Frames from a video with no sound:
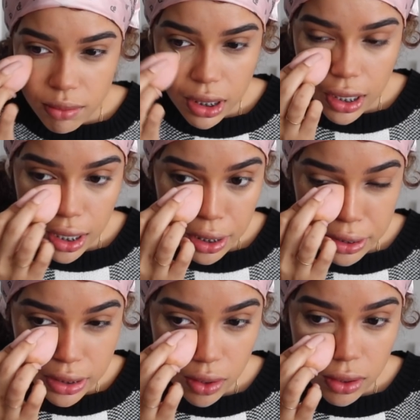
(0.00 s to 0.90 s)

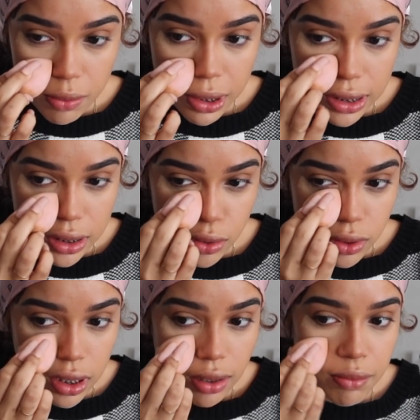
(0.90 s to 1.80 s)
because the only person
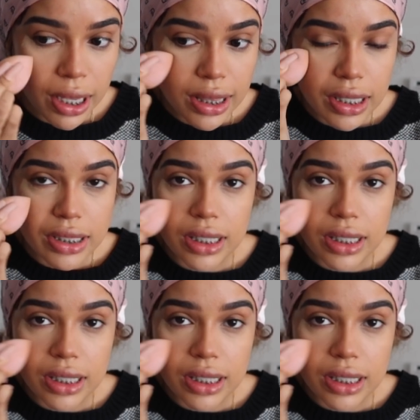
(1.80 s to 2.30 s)
who's gonna make these